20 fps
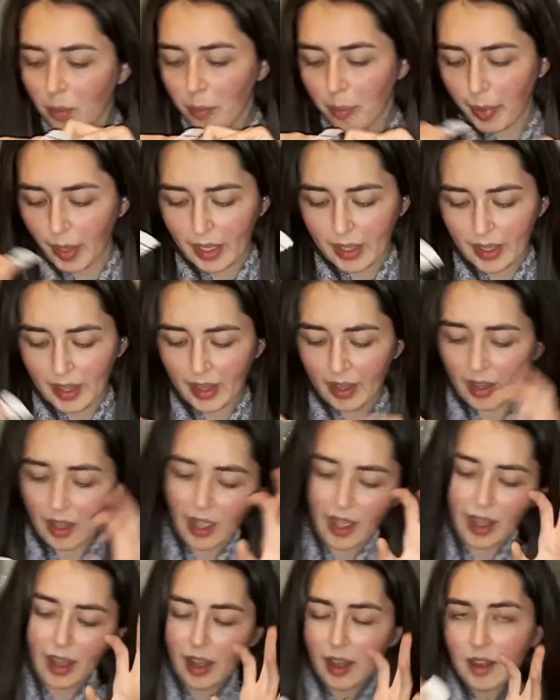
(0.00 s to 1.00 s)
picking
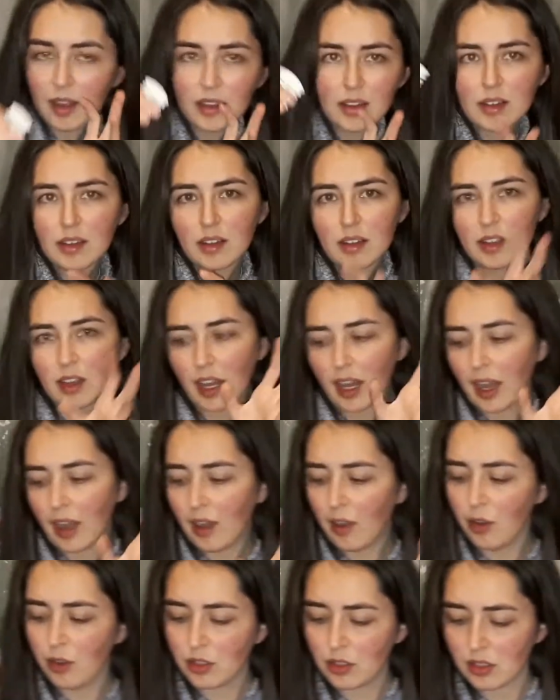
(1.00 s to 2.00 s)

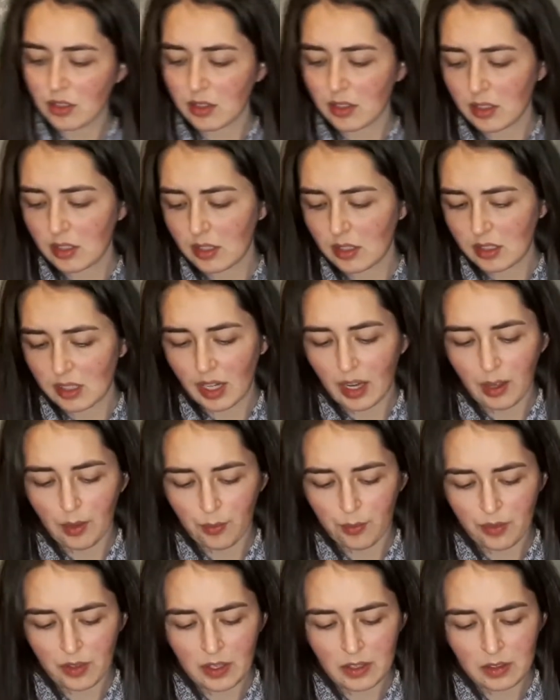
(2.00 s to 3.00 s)
out the
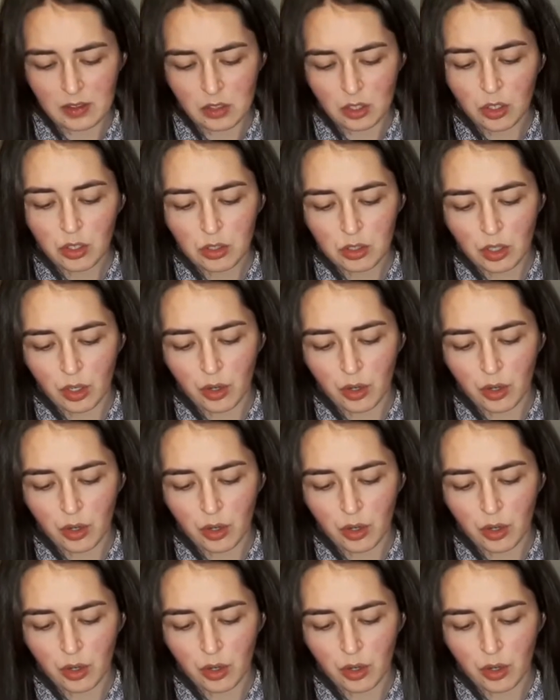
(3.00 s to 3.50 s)
stuff and do